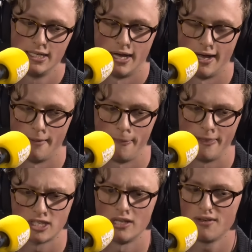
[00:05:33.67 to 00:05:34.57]

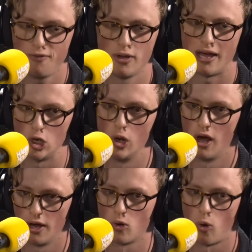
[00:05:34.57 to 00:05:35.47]
So there's a few of that you
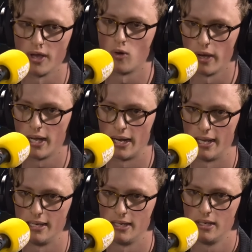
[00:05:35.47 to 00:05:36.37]
learn quite
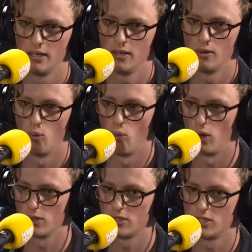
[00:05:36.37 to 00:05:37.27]
quickly
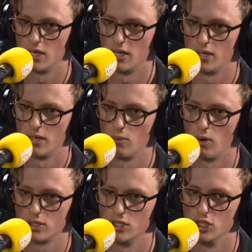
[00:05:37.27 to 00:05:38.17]
what to
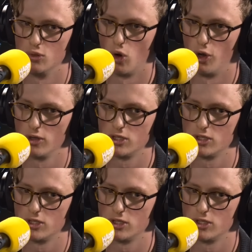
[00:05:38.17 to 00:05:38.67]
do, what not